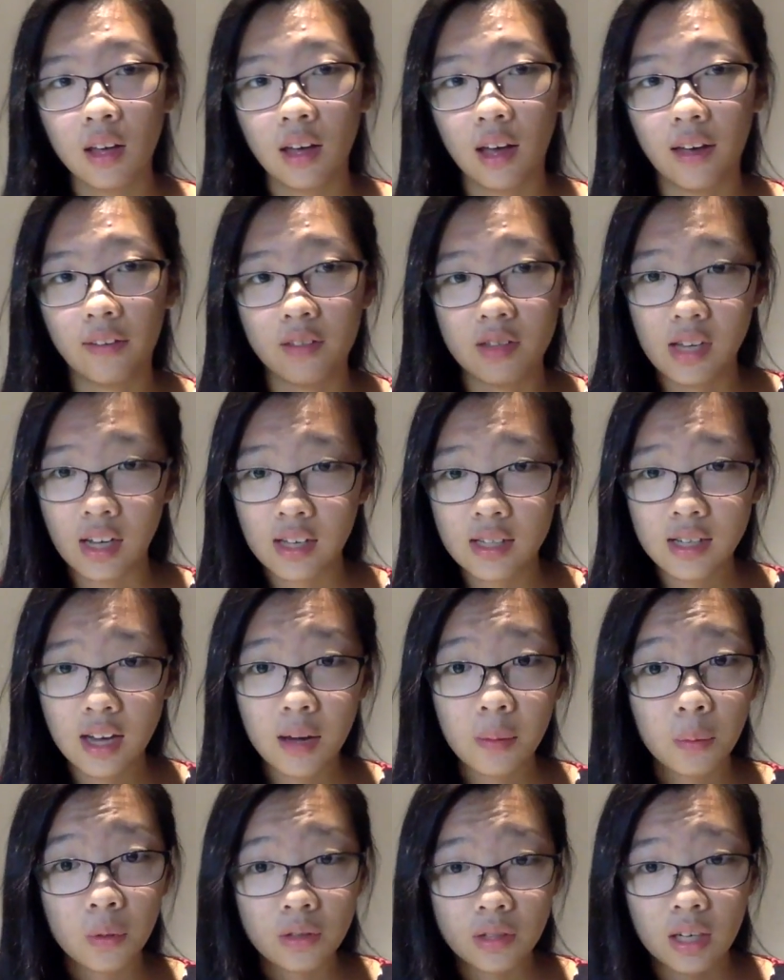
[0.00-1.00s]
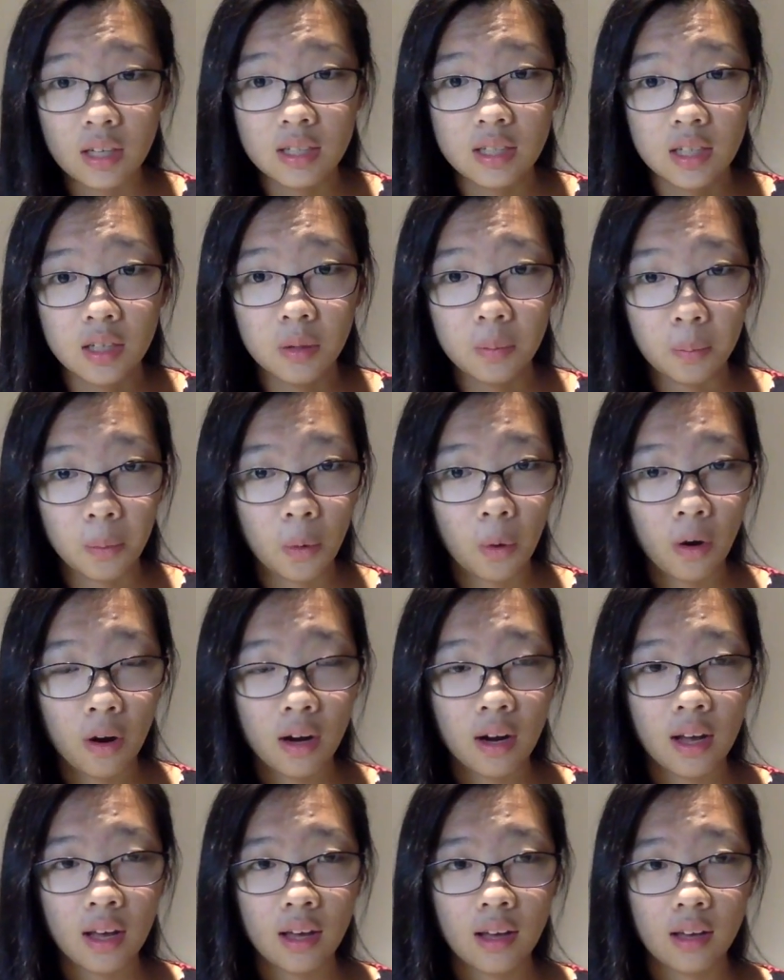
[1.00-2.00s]
And the second time was hunting a boar.
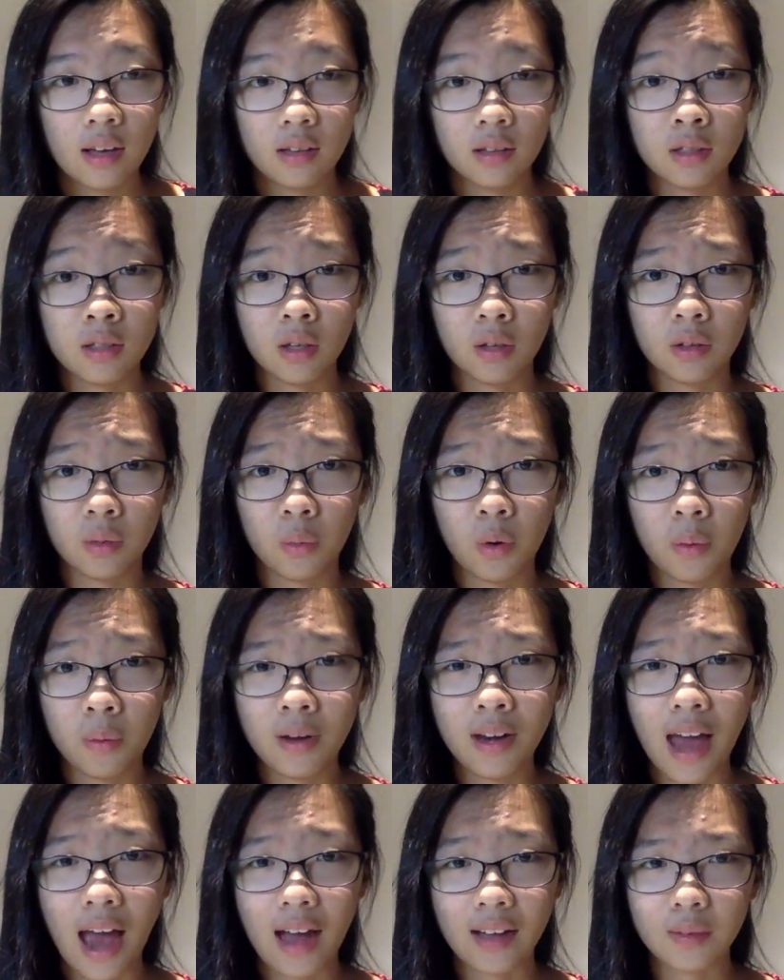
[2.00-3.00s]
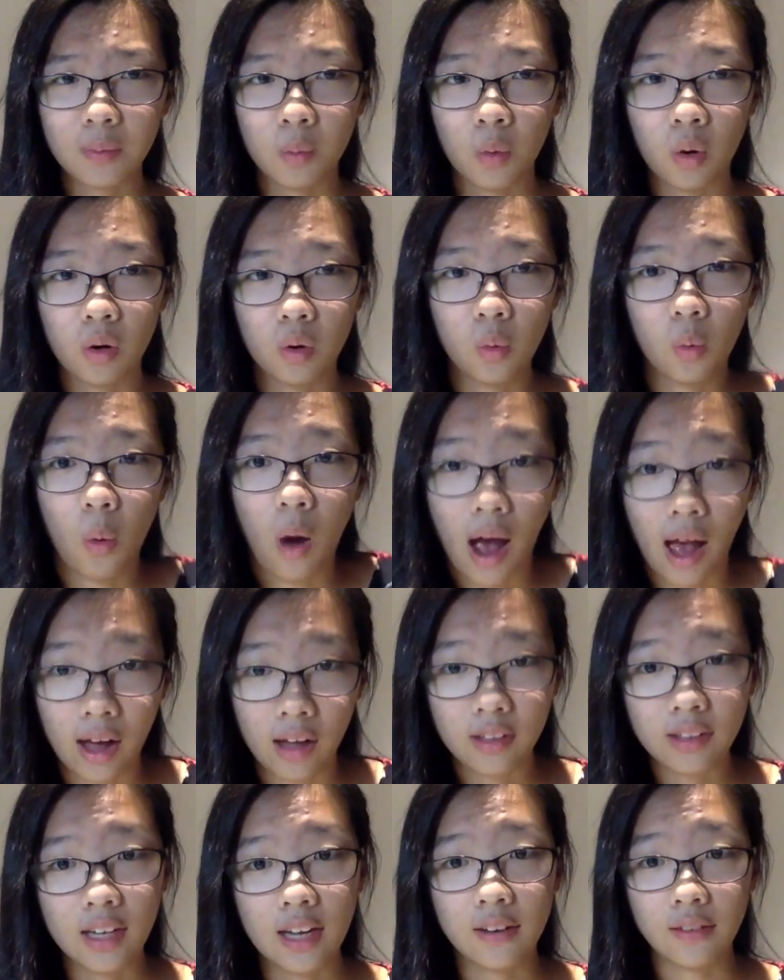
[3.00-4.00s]
So the woman acted more
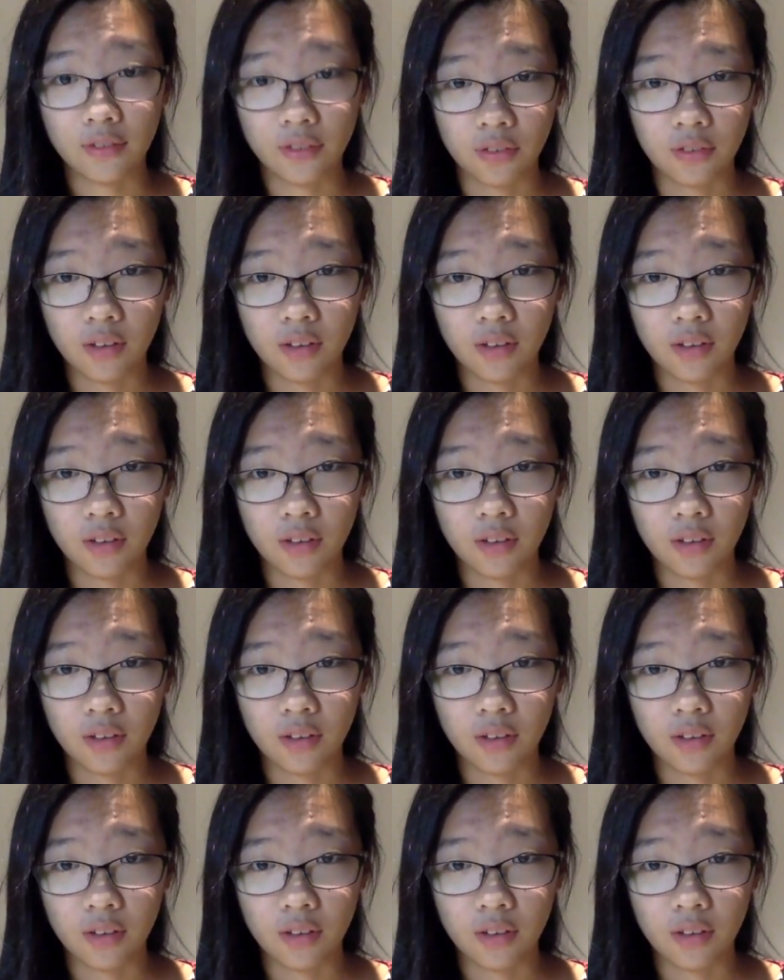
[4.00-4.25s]
wild and